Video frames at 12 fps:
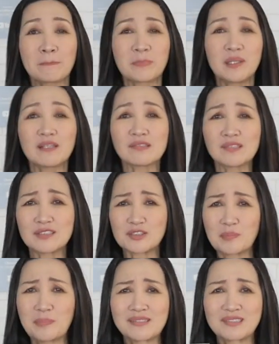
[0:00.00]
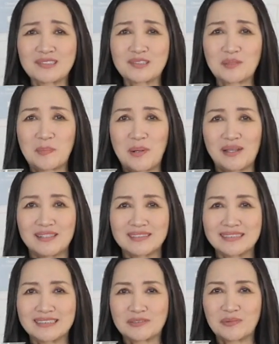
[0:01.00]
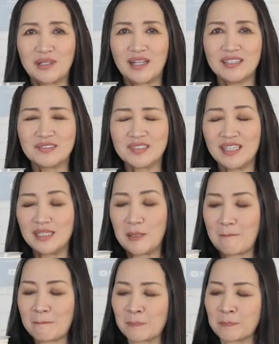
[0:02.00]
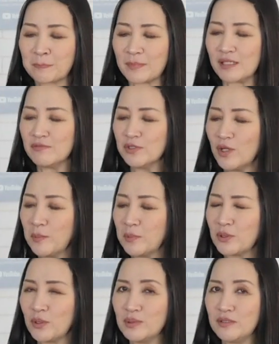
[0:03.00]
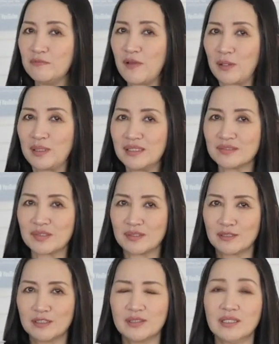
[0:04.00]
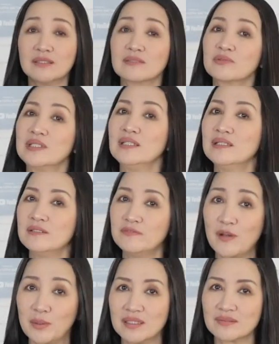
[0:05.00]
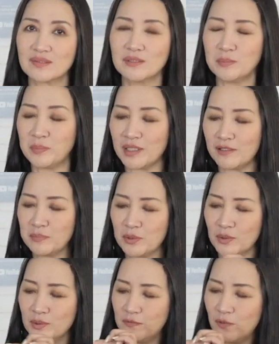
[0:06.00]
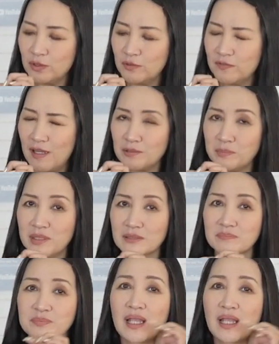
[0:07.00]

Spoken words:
That is such a pleasant surprise. Well, I say, even though I put only very little, not really very little, but I put only 45 ml,